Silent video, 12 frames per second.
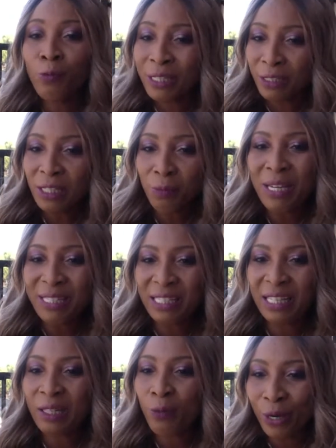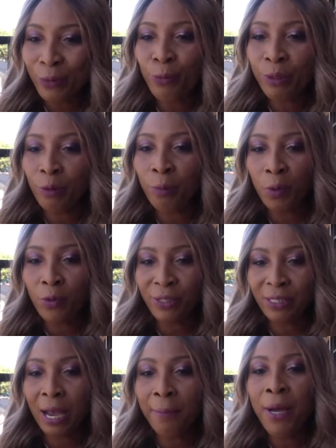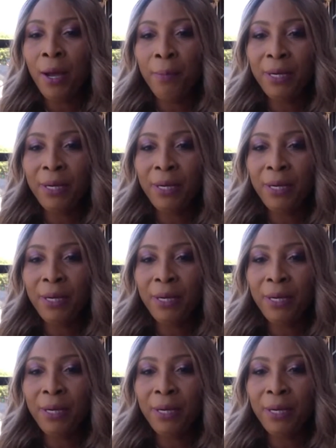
which is basically what we do most time,